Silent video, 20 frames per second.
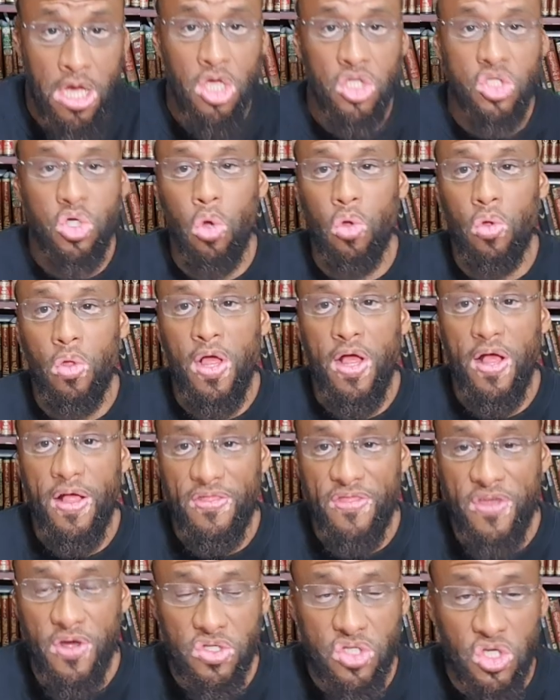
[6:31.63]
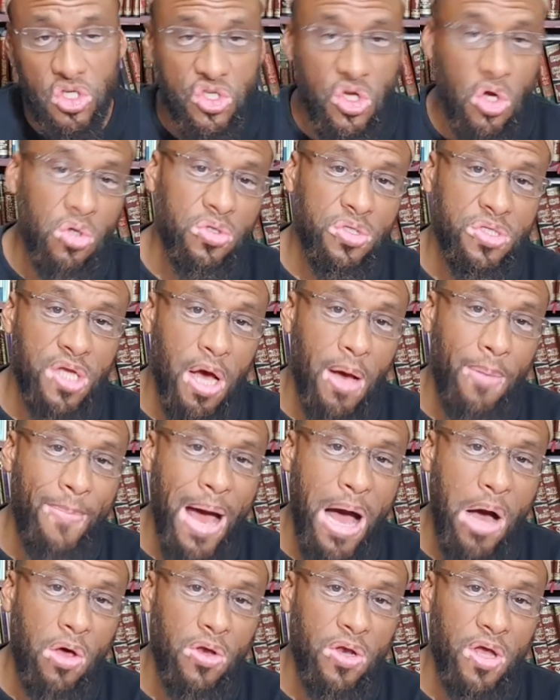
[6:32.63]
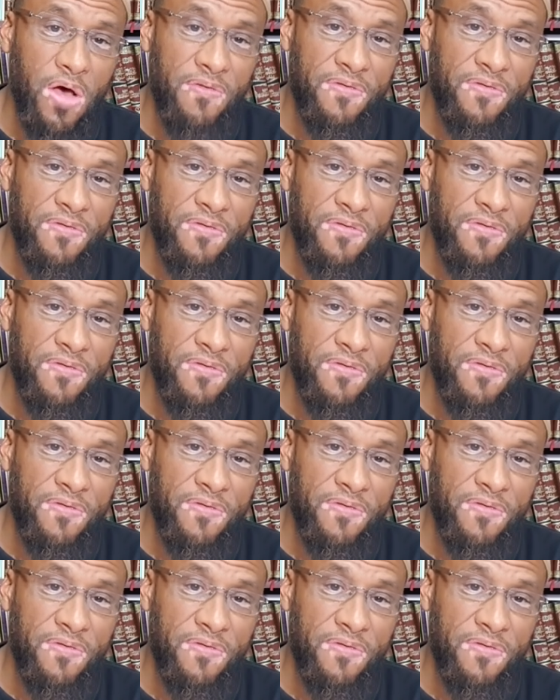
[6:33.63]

So there's a certain amount